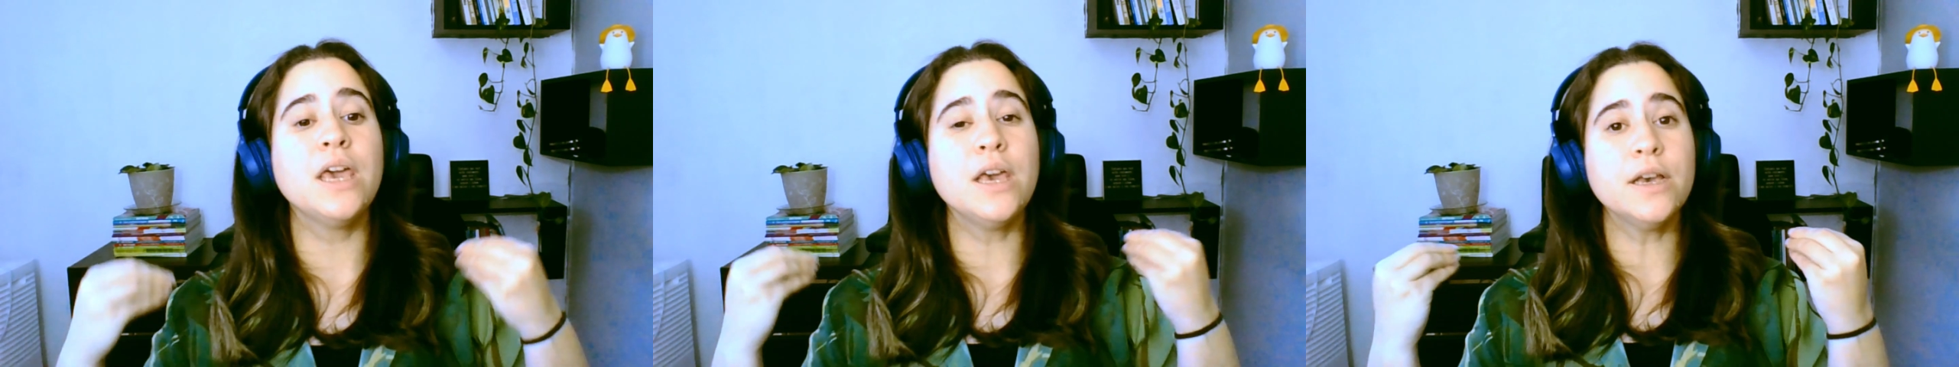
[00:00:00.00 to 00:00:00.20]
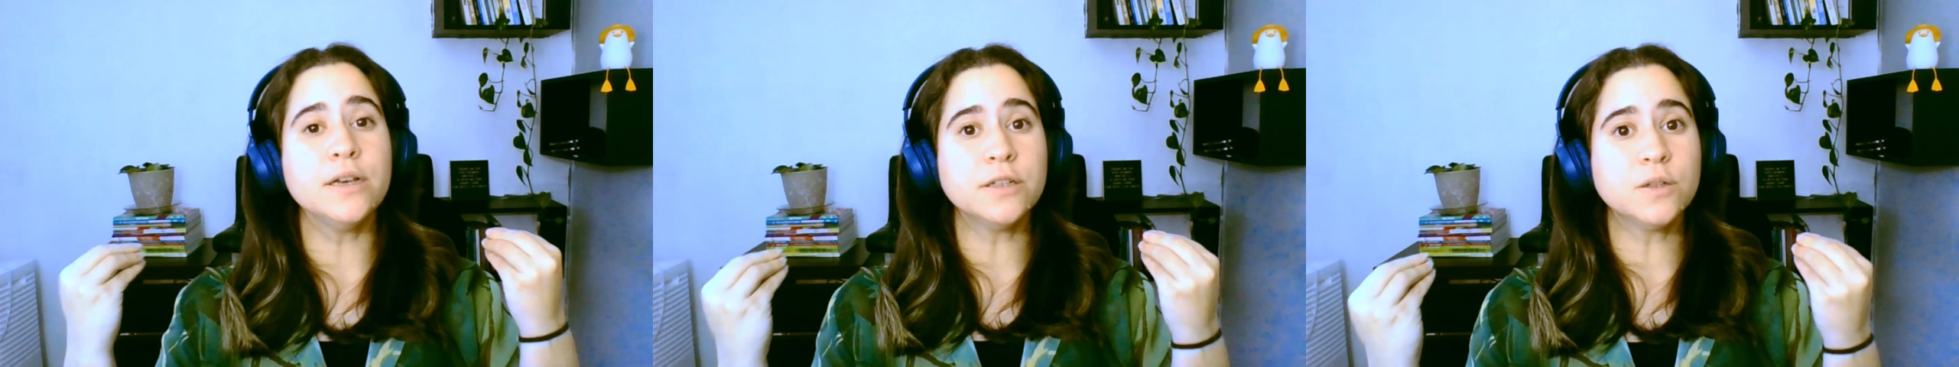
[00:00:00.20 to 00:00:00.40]

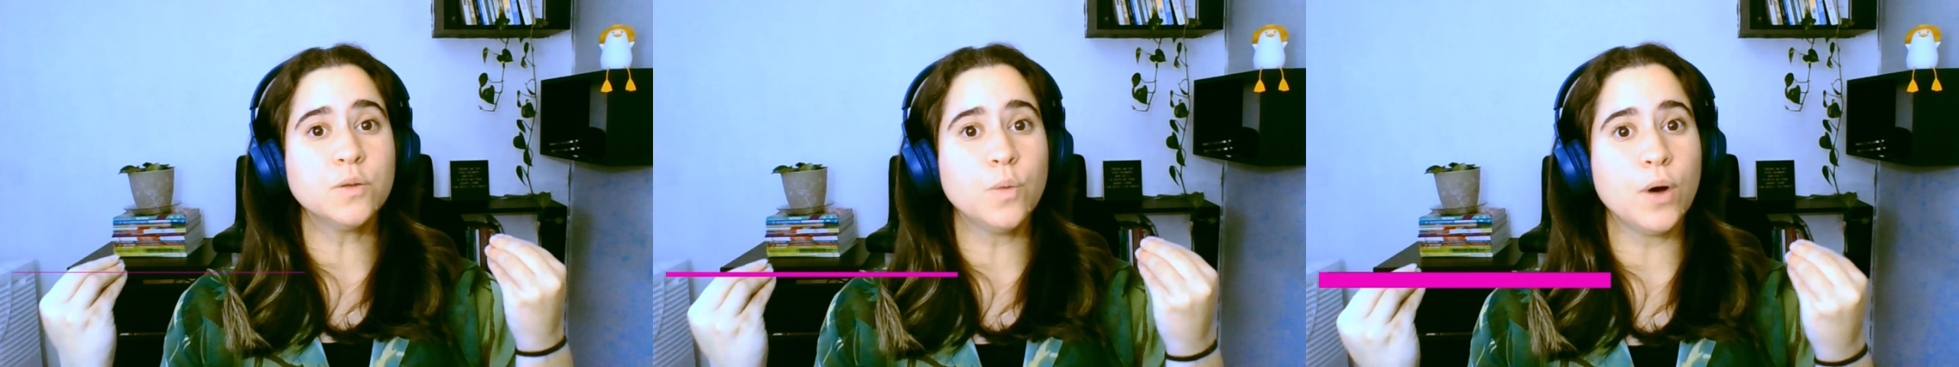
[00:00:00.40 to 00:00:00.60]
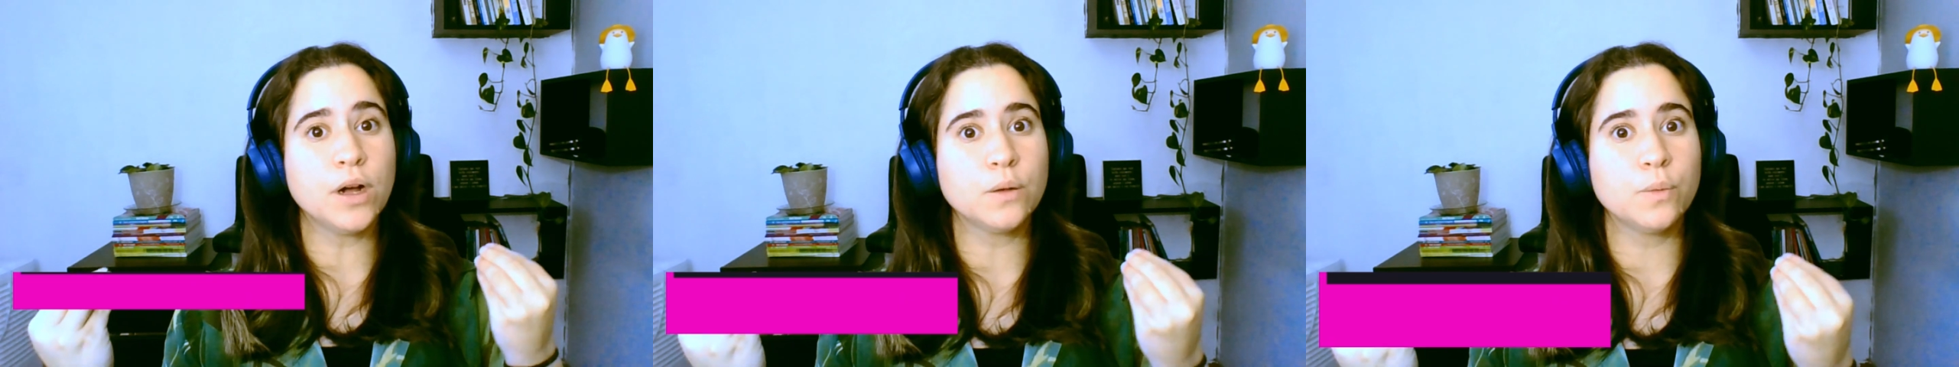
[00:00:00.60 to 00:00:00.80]
is
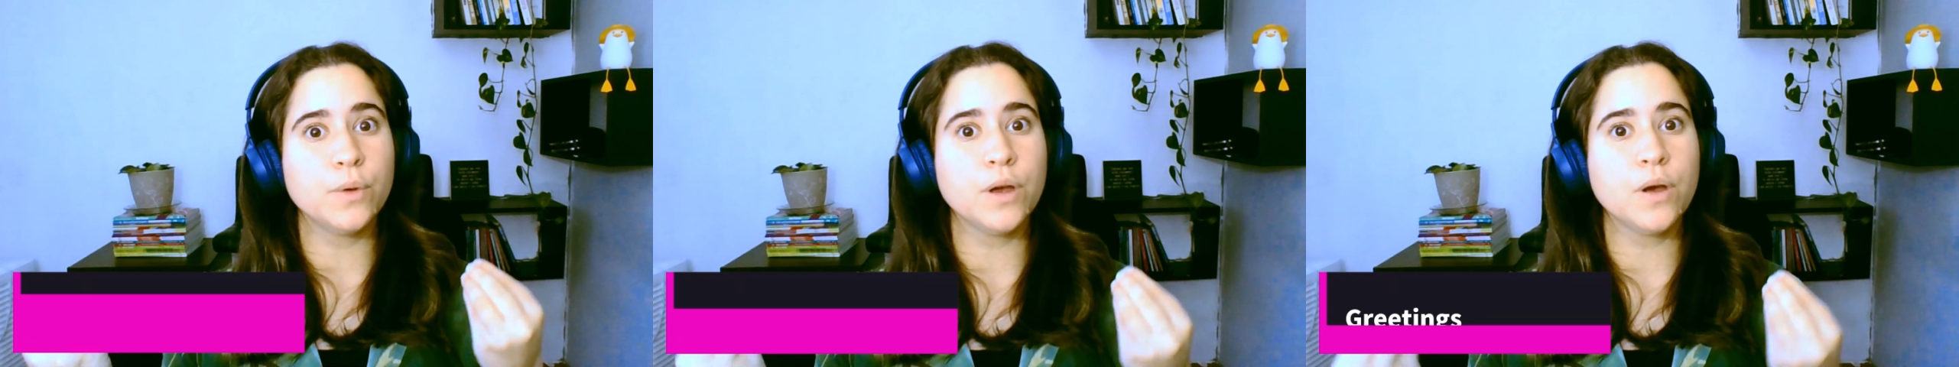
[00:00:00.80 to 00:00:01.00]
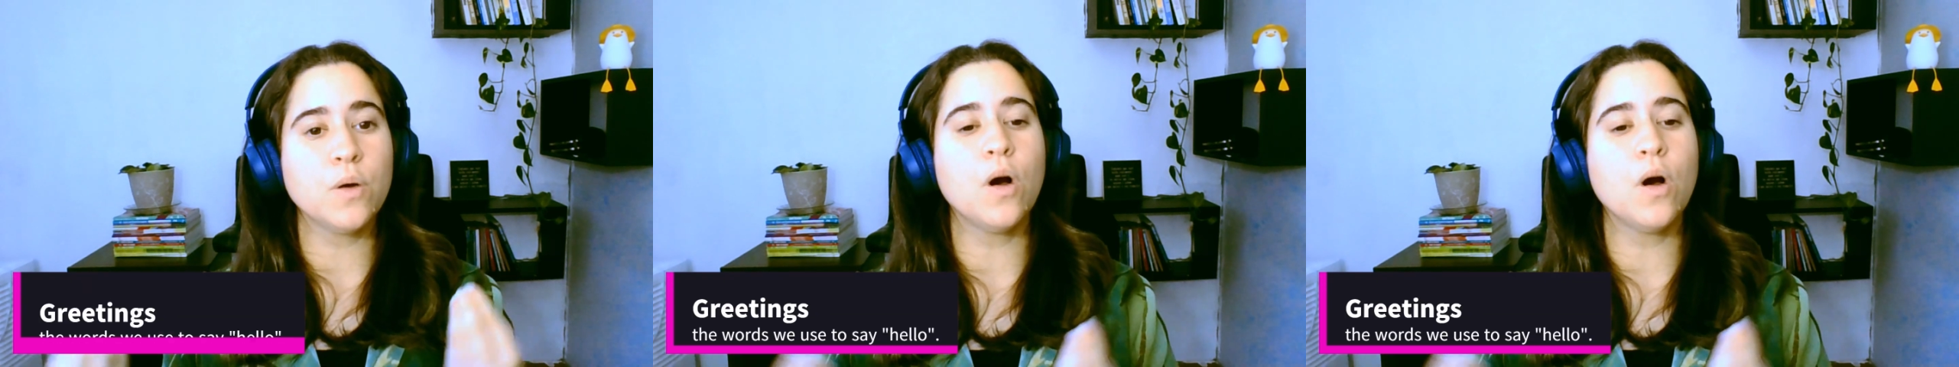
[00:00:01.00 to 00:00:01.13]
what we